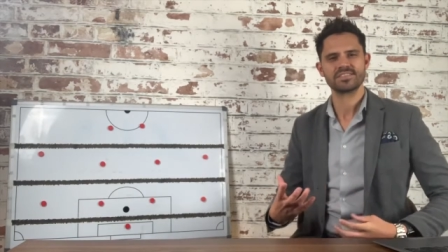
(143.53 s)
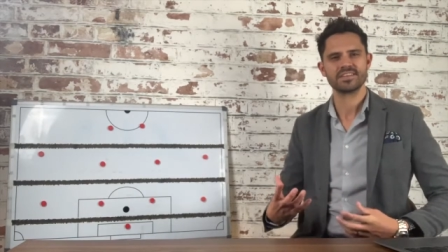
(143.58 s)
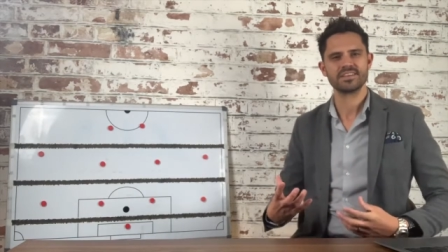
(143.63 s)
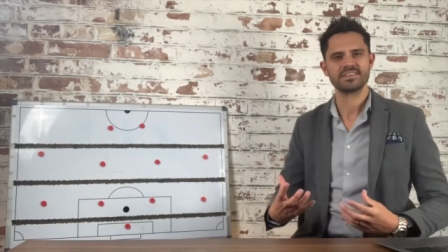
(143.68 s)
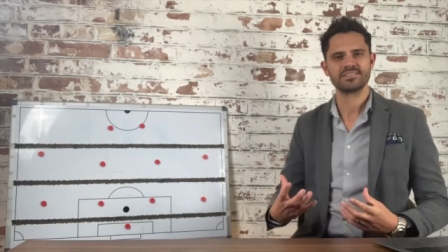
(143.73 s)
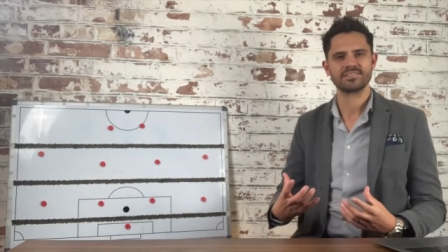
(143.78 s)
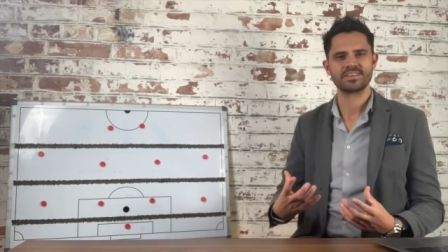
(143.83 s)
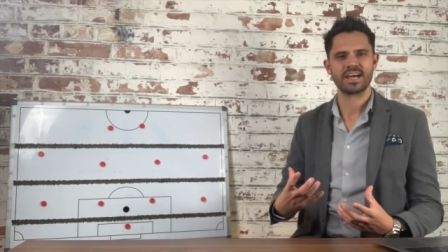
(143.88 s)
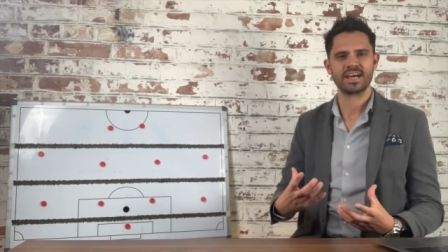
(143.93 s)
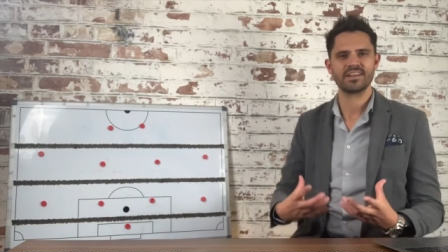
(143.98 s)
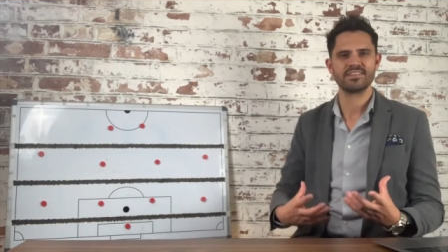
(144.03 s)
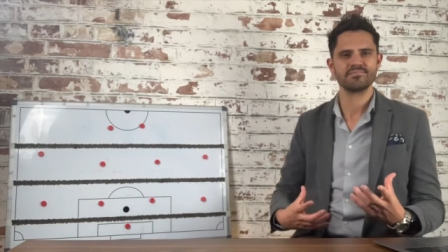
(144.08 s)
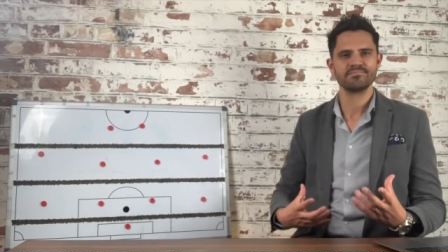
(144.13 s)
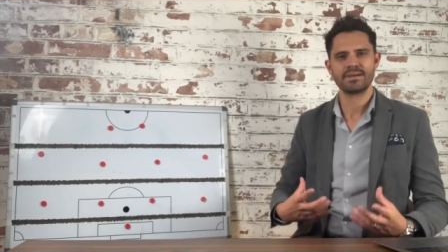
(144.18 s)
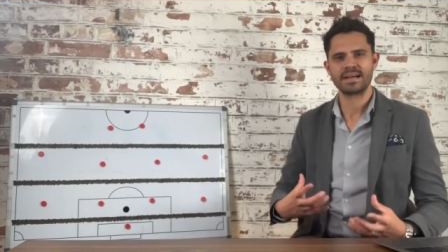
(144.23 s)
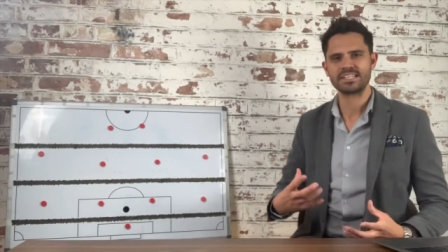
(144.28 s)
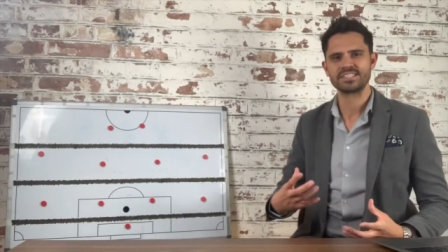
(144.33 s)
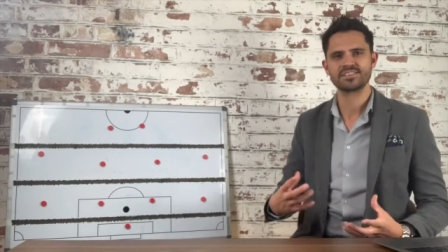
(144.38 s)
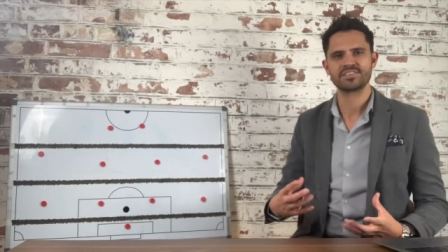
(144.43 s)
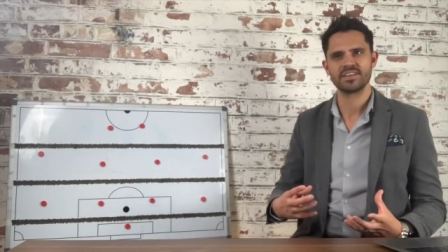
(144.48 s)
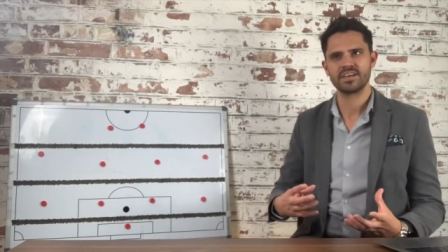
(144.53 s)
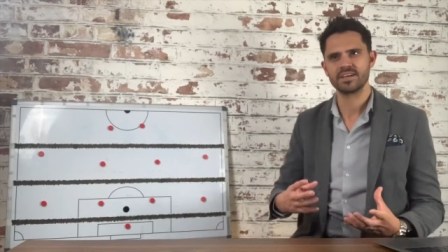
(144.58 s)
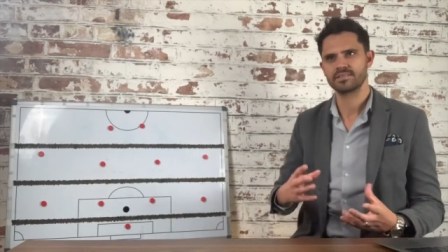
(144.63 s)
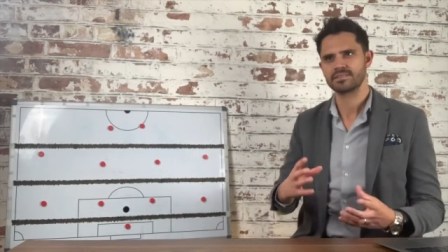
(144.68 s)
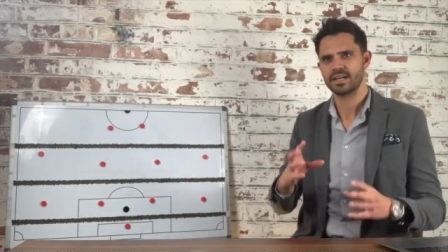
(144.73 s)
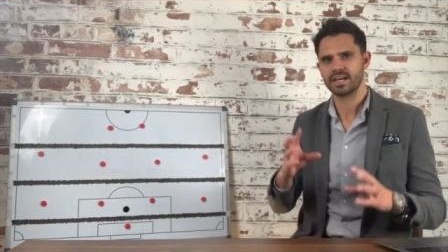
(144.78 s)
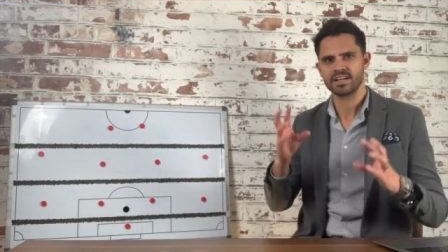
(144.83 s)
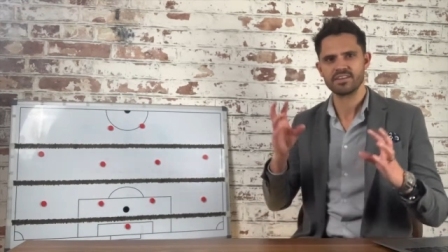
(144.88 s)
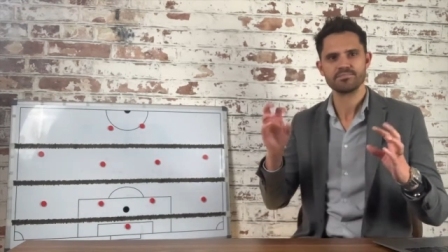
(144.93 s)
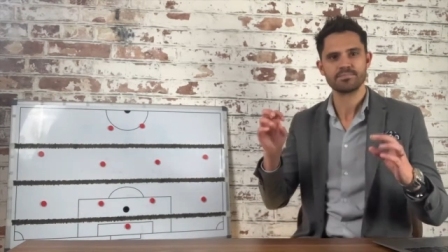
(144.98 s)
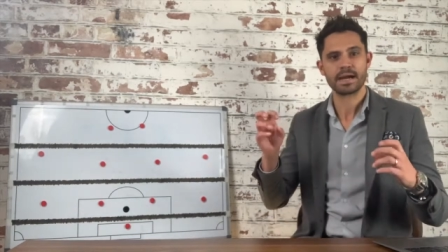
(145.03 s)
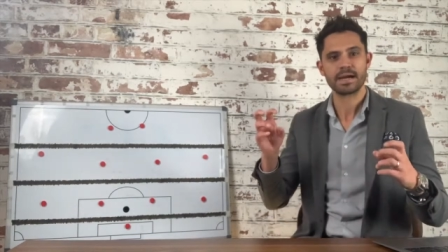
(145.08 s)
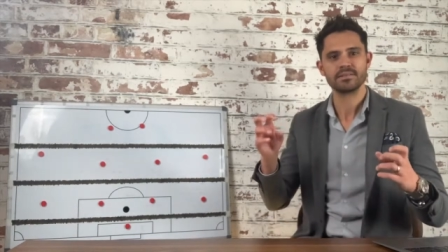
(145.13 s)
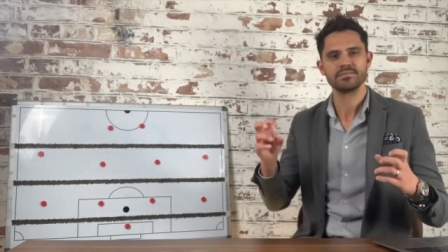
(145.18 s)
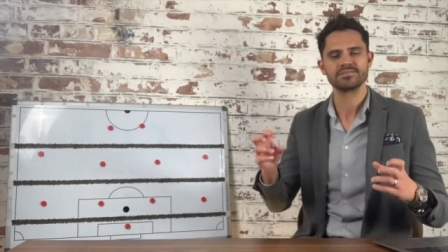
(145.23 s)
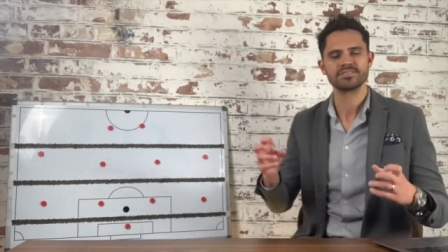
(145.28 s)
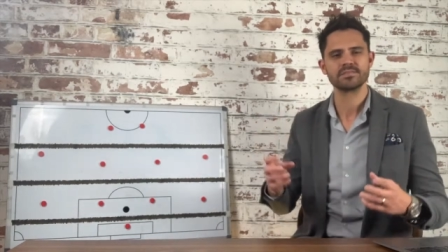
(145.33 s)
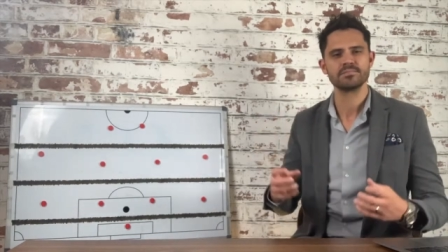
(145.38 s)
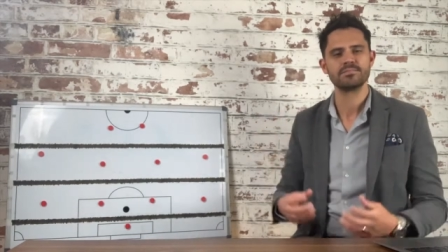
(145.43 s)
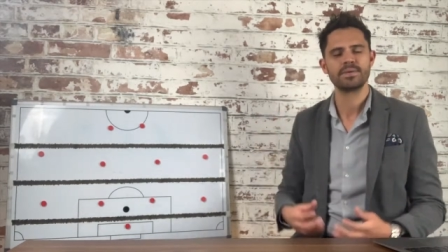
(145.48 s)
that kind of matched the kind of
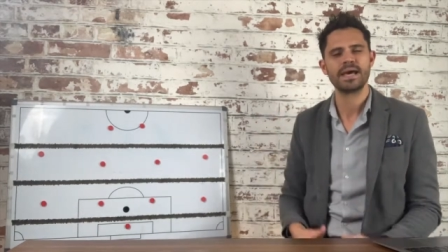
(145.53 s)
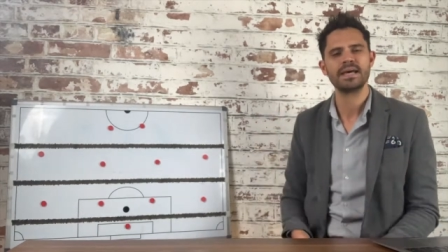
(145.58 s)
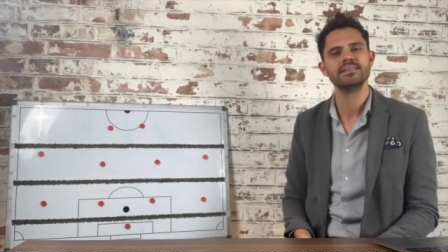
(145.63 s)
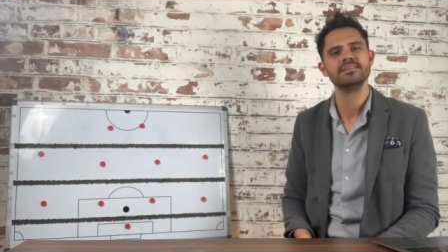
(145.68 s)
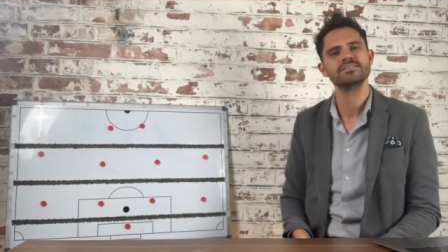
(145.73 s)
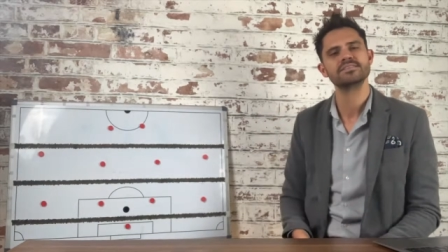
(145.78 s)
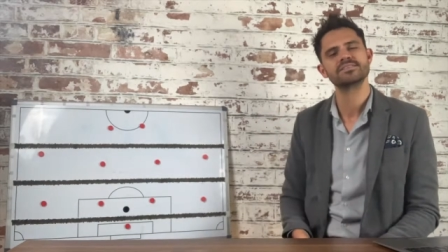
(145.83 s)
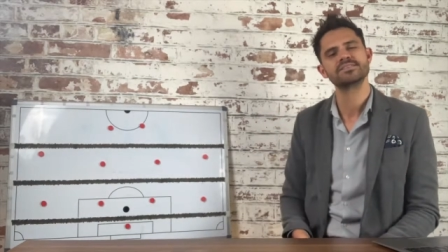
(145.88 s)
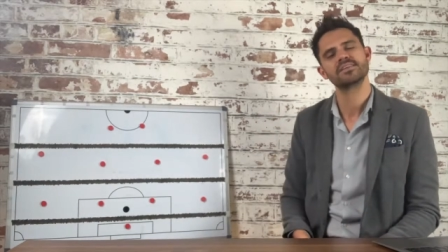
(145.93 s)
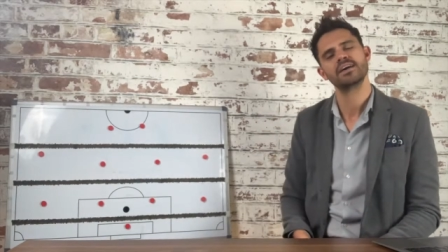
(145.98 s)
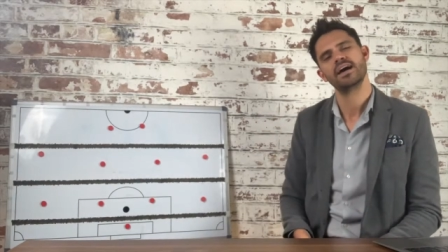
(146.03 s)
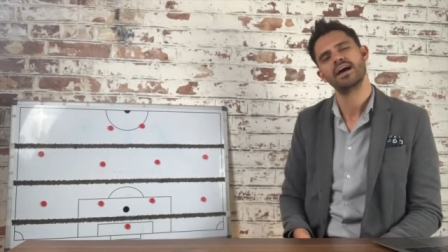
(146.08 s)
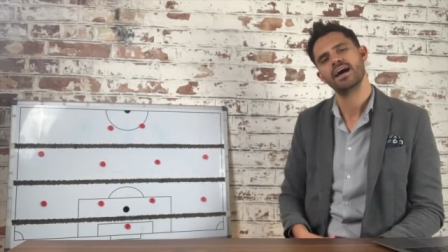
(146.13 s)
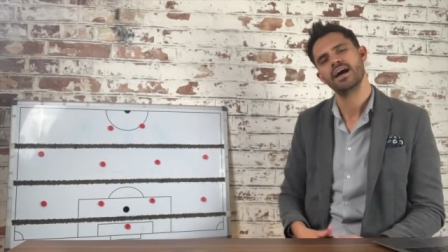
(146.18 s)
pounds and pence